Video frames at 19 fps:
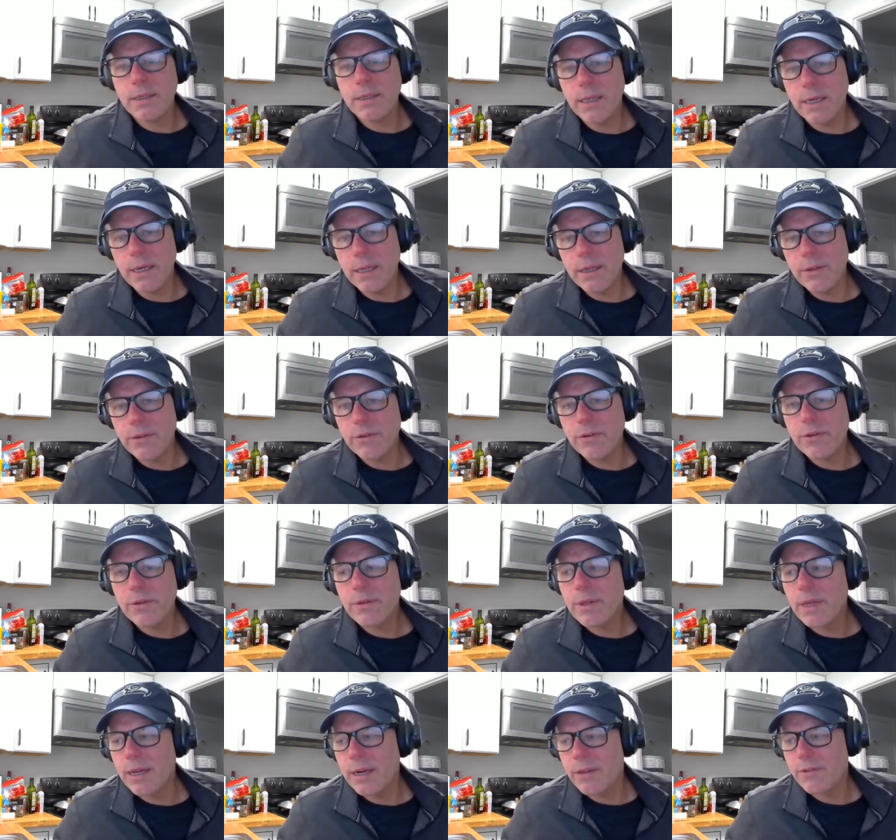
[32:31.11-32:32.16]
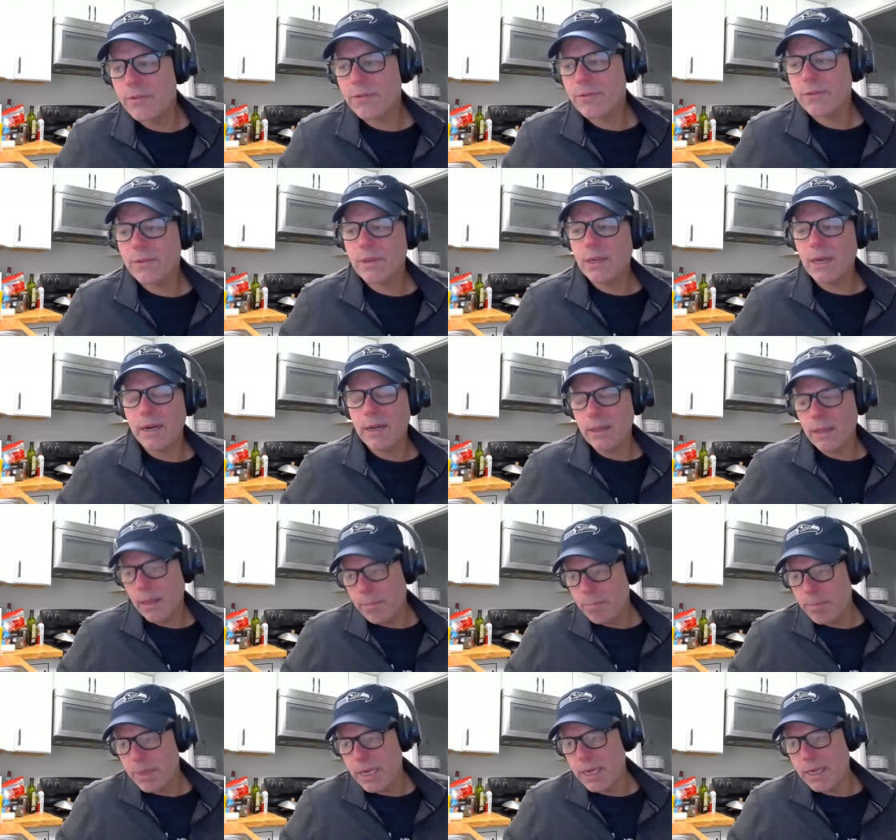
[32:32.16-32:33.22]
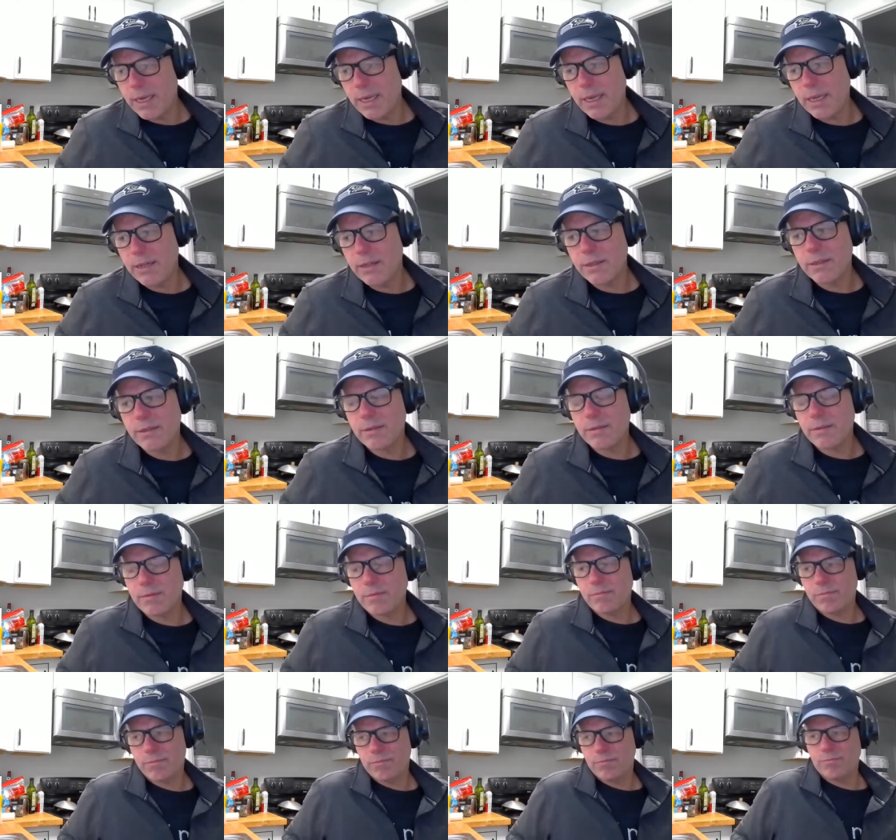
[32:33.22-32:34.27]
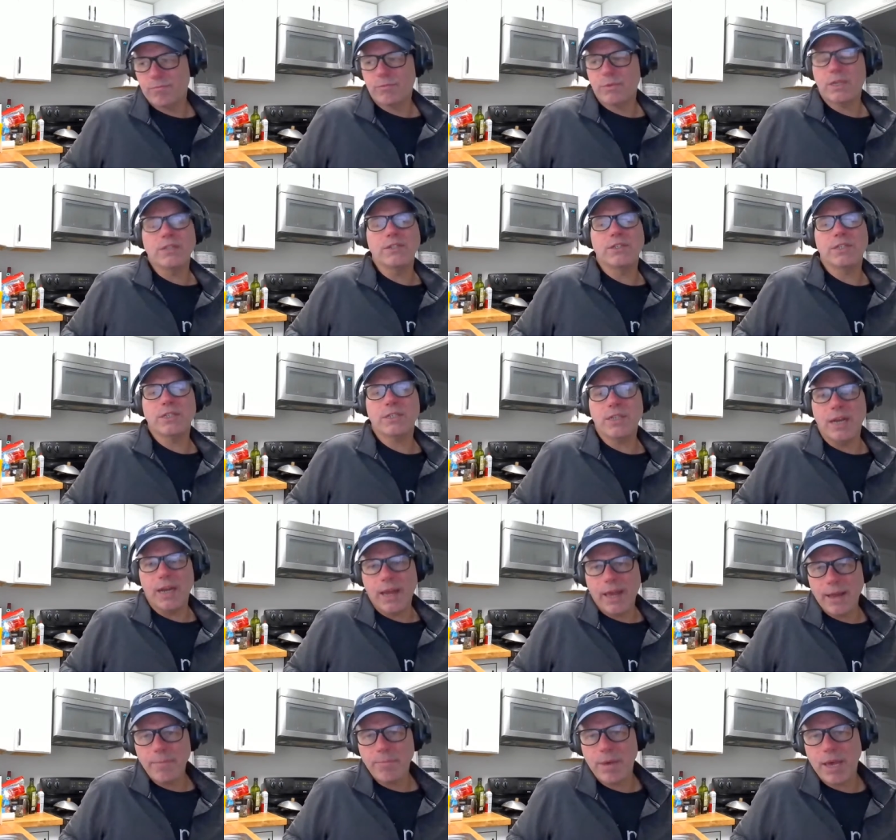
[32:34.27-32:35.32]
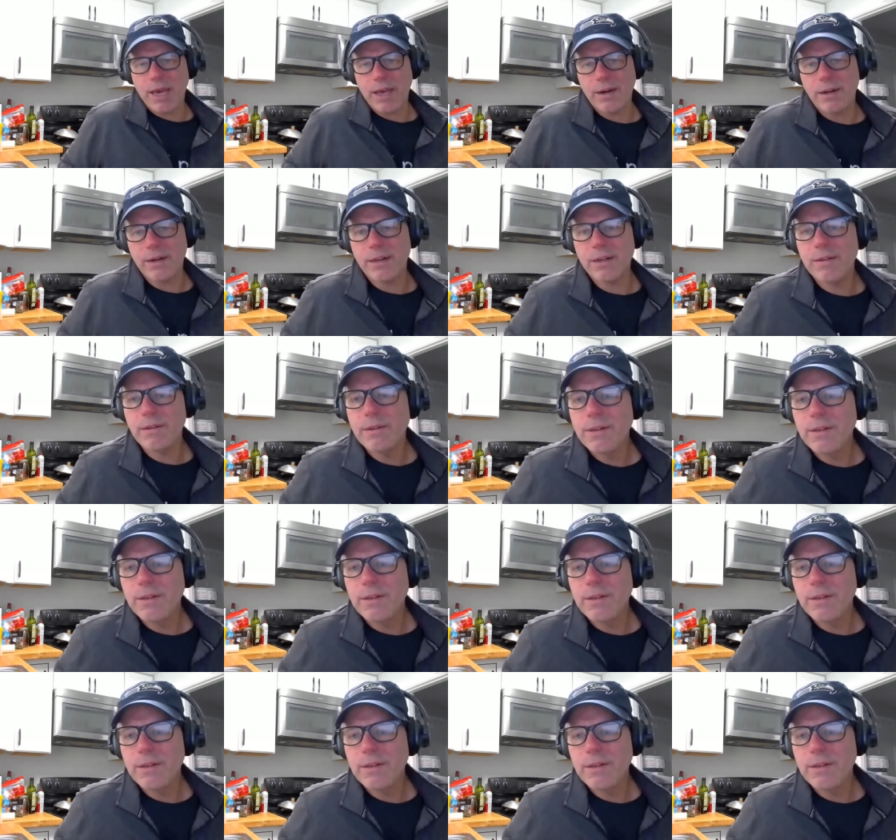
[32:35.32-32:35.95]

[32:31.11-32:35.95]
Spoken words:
It is. And it's got a lumpy, inconsistent head pad on it.